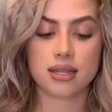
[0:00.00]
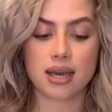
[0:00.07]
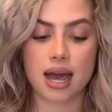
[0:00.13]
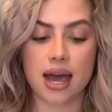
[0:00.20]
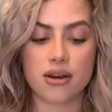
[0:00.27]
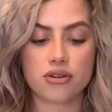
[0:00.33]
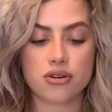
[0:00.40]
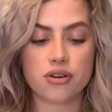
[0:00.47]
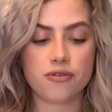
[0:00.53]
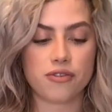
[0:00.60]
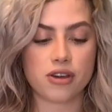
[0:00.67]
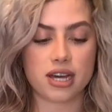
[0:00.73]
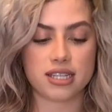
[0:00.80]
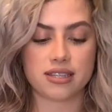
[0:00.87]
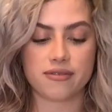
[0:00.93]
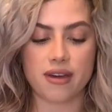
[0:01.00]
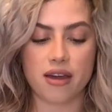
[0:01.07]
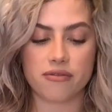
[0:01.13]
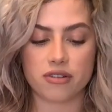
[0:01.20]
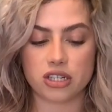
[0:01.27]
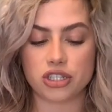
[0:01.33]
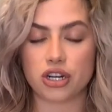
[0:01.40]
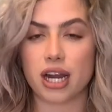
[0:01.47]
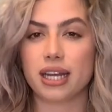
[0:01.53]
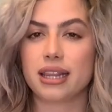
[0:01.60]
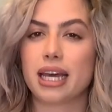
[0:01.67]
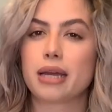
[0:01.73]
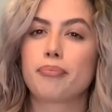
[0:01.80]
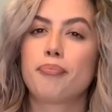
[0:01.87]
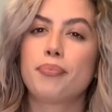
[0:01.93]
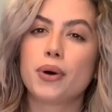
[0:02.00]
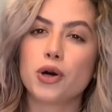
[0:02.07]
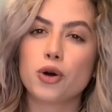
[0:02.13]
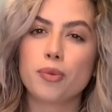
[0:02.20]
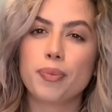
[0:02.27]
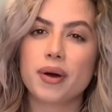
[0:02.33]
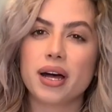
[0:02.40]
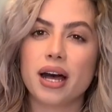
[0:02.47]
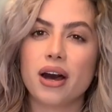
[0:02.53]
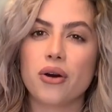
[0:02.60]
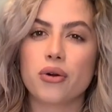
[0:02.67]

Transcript: I don't know if you guys have ever tried like boba